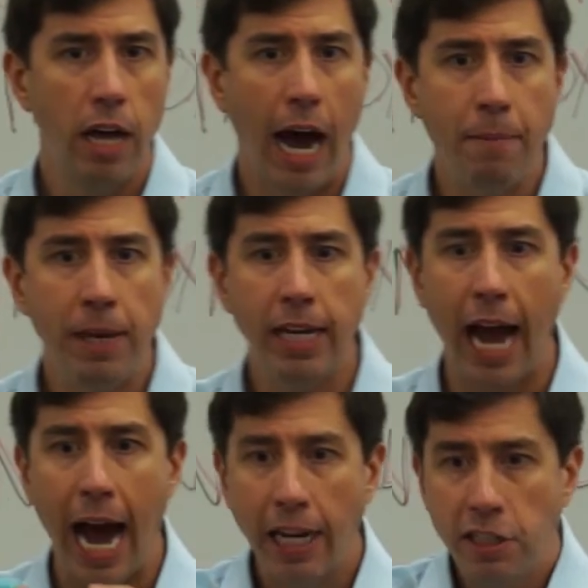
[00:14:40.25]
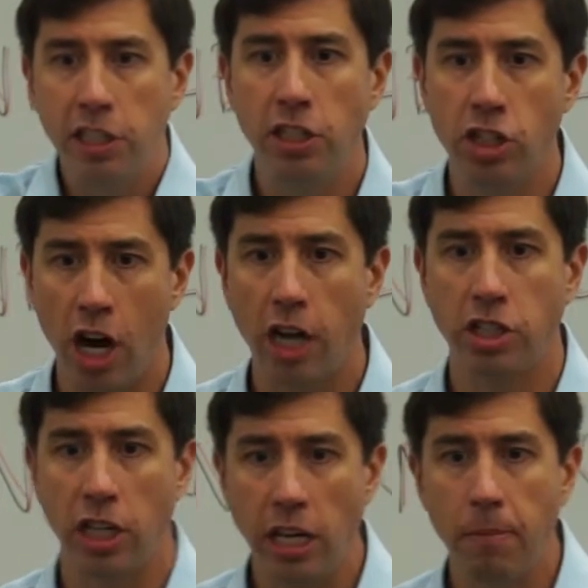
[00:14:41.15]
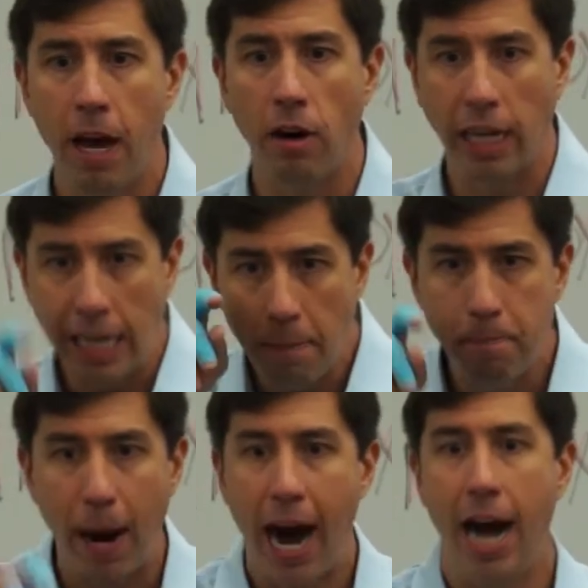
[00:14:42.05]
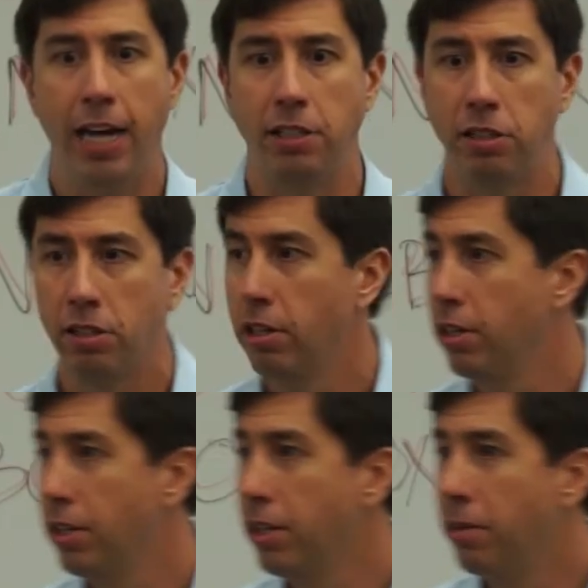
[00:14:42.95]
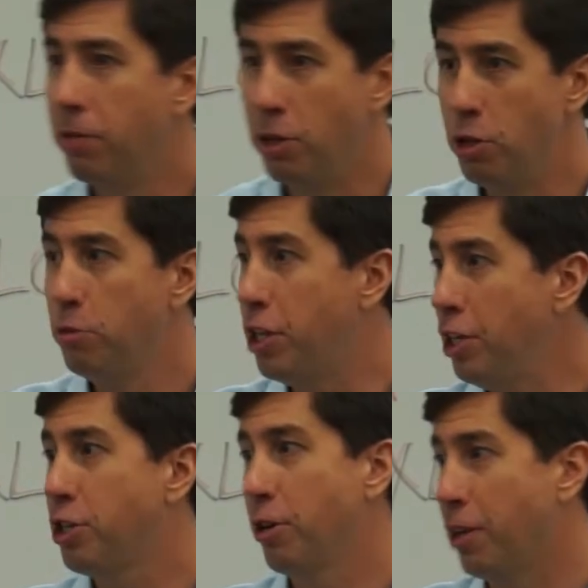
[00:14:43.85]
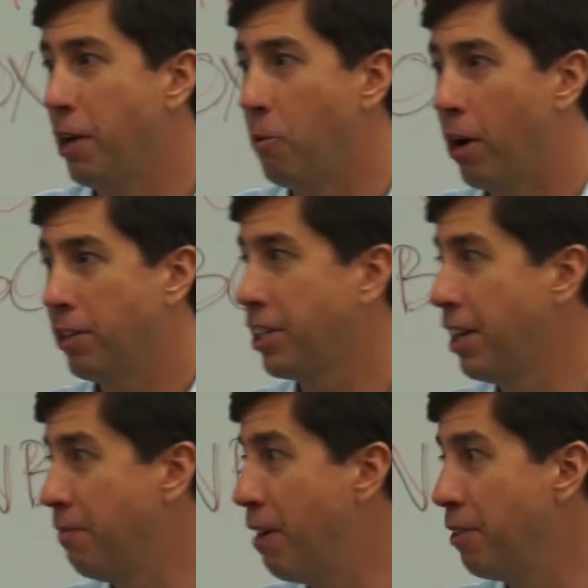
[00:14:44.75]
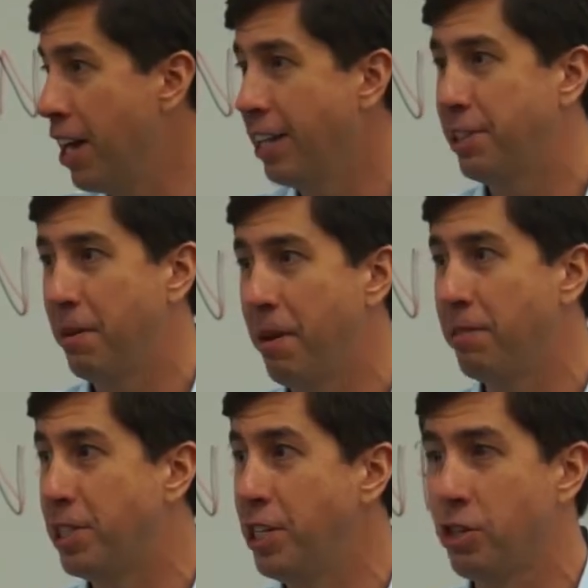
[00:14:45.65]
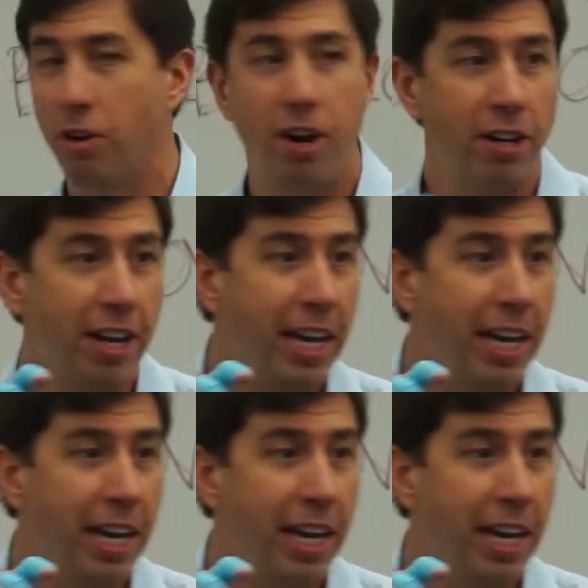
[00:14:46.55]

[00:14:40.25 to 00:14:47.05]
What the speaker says: I mean, I send Josh an email and he buys the new t-shirt that he wears because I've never not seen him have a t-shirt on.